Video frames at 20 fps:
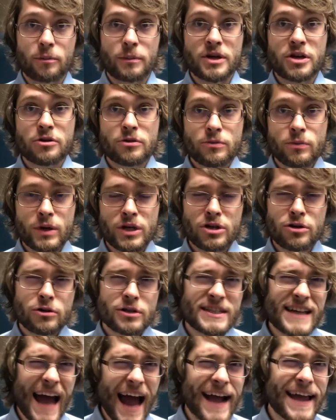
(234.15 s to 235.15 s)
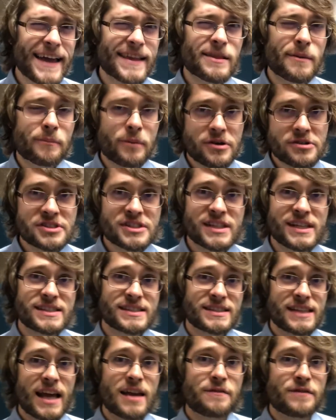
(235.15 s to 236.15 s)
But you're, when you're attacking the person
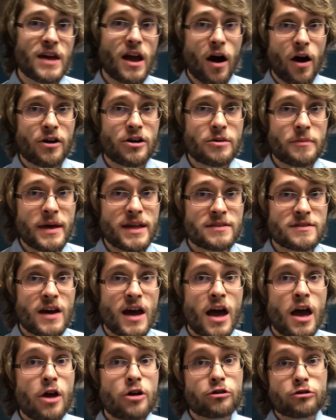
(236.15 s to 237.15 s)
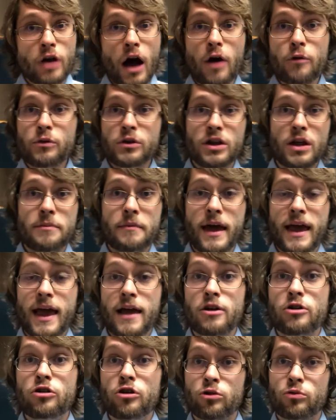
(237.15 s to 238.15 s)
instead of the argument, you're not really
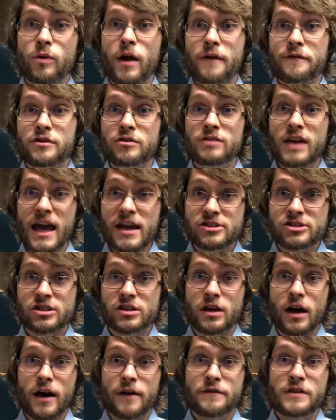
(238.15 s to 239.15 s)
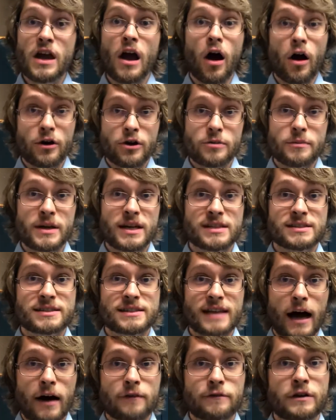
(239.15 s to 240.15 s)
making good refutation of the argument
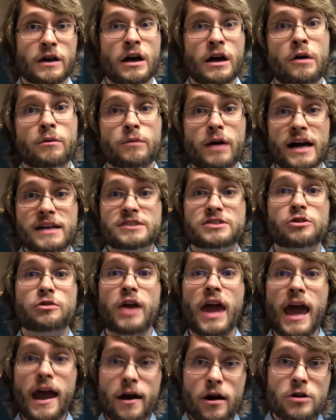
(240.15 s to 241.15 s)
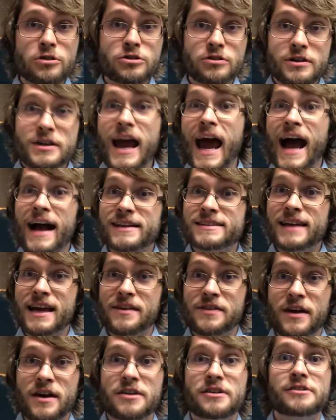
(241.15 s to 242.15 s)
itself, right? So character attacks
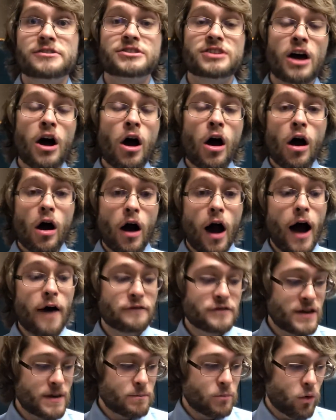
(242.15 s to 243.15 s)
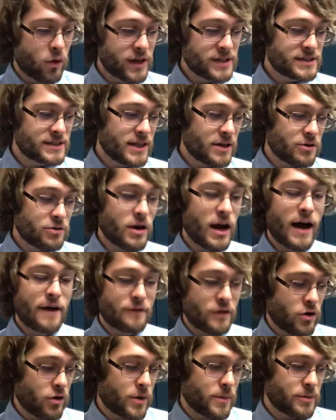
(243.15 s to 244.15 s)
like those are often points that are not
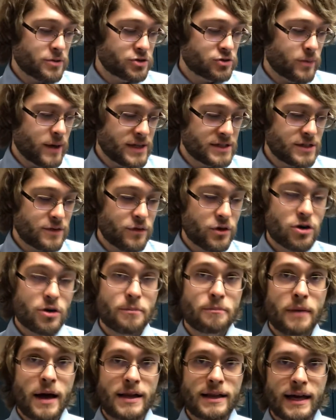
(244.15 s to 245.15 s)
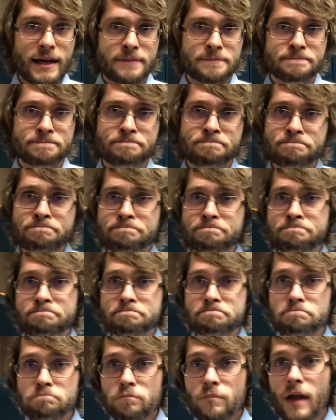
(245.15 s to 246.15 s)
very persuasive or compelling.
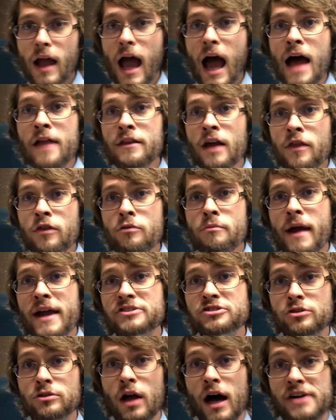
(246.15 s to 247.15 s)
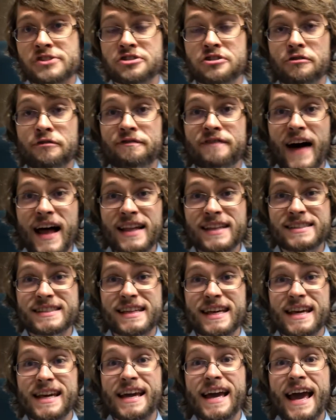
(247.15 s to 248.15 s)
Another major logical
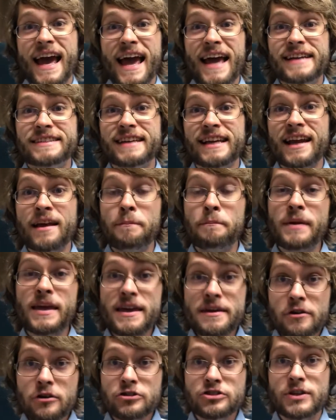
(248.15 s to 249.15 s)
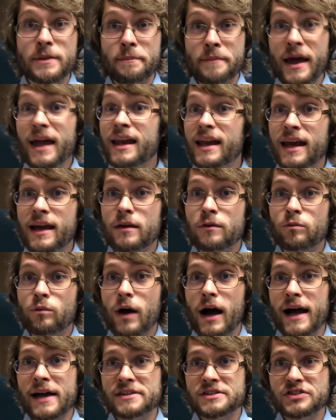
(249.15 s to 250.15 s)
fallacy is an appeal to pity,
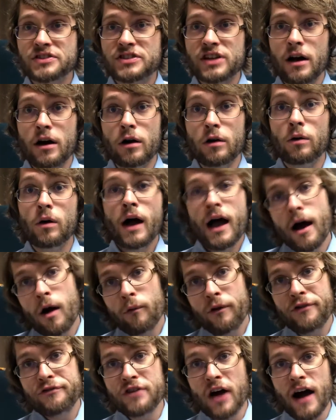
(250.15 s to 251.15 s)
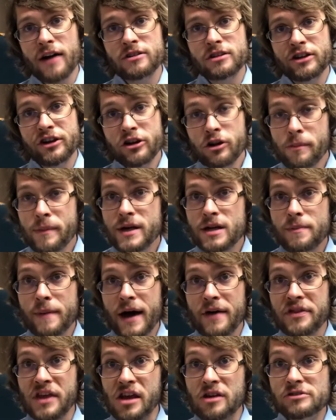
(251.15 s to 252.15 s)
right? So we've talked a little bit
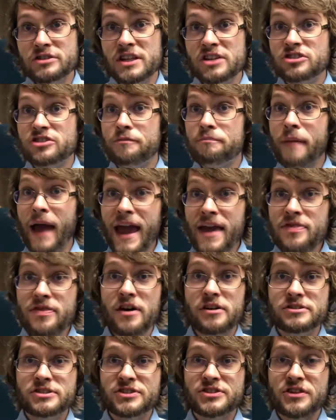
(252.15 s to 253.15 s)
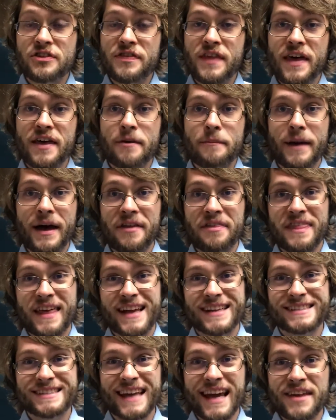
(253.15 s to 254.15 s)
about the usage of pathos, so think about
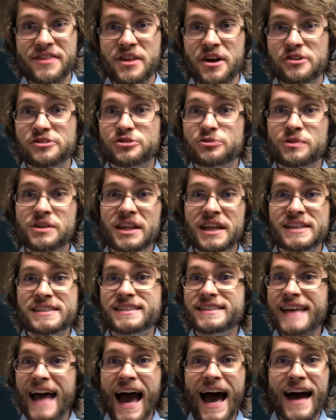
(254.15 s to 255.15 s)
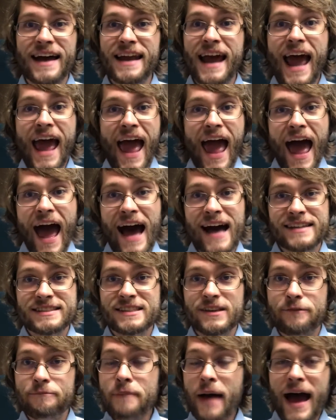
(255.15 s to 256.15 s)
things like those really sad
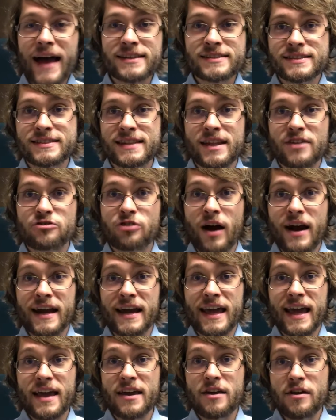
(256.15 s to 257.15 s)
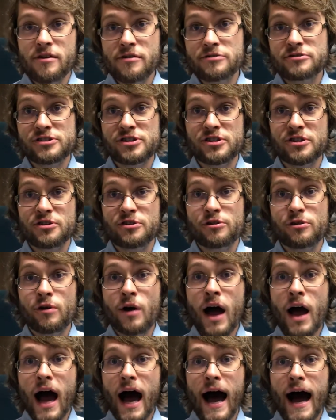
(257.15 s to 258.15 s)
ads of pets that try to get you to
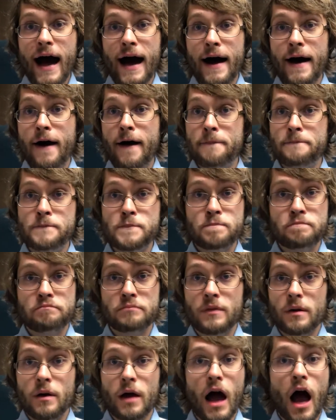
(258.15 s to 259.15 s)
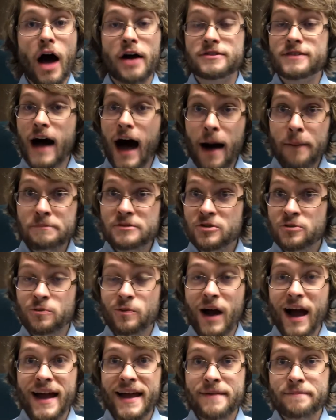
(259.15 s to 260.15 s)
um, adopt,
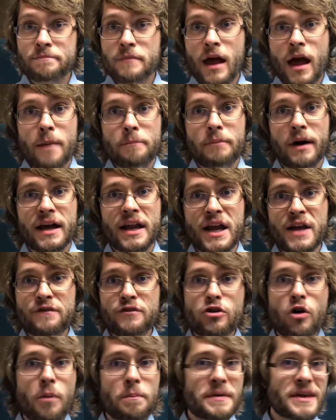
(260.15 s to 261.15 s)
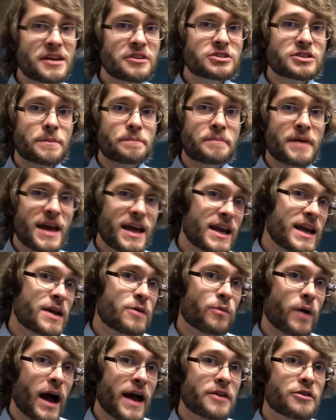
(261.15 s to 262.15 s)
right? But if you appeal to pity,
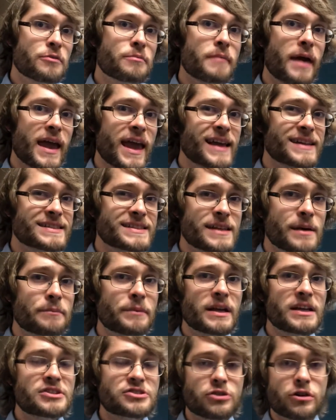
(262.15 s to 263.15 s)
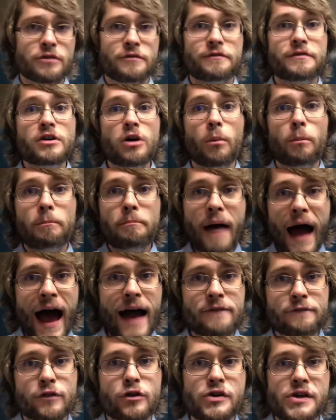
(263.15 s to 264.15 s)
right, you're making somebody sort of feel
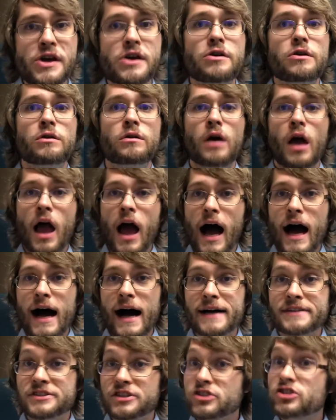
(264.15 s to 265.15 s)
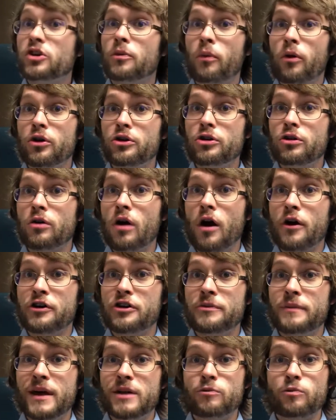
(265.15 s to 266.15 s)
bad for you uh, to support your
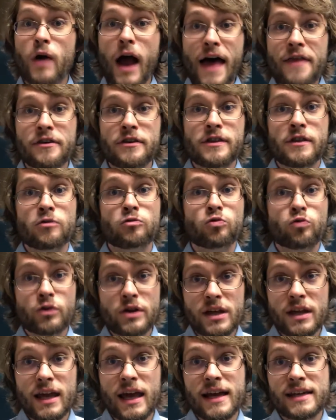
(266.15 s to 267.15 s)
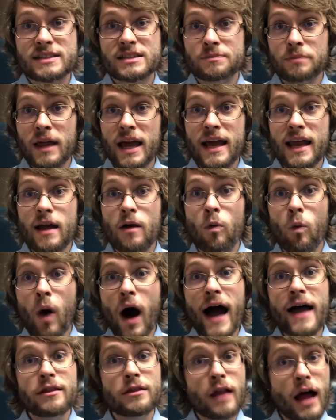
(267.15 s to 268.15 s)
argument rather than really explaining
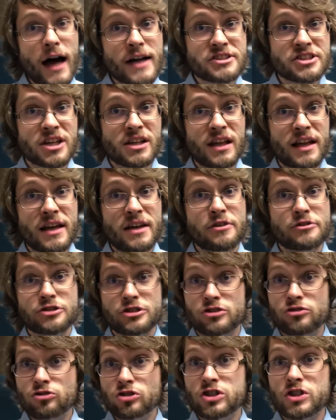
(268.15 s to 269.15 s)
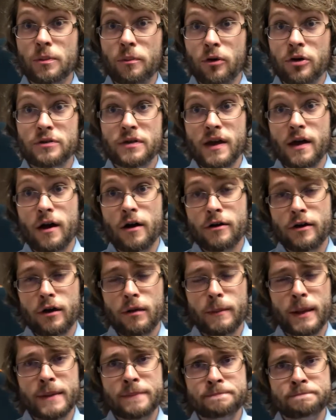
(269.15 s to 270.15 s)
why logically you should support the
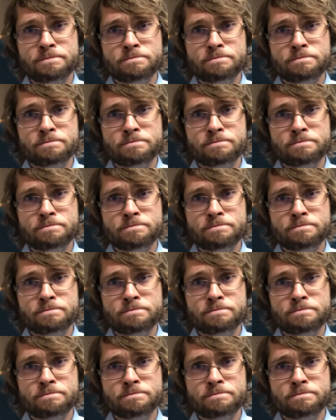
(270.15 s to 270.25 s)
argument.